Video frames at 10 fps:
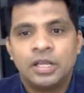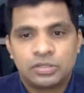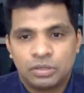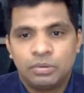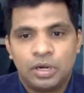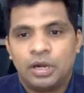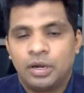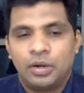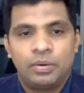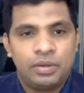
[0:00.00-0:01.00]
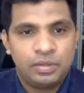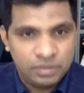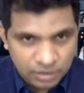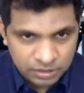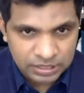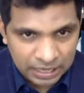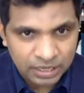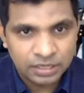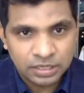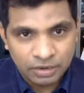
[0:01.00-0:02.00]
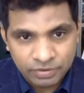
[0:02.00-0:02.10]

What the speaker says: So think it.